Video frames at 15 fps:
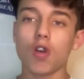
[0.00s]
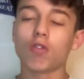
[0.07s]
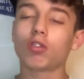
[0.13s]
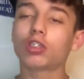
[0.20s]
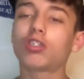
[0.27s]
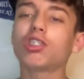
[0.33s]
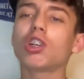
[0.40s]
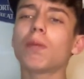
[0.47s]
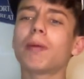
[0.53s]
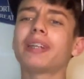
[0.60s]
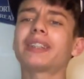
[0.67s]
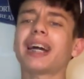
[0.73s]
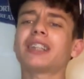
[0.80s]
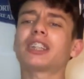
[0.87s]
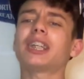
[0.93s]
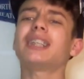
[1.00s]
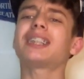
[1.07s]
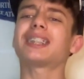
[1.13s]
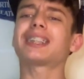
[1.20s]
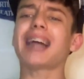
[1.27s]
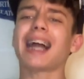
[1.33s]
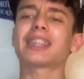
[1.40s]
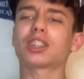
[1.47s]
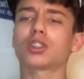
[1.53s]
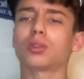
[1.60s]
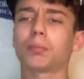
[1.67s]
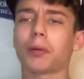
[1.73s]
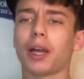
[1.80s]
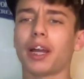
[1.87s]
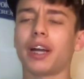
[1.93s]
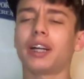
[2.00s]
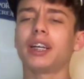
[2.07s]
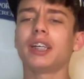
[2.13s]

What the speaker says: Rodrigo Bentancur is a tactical player.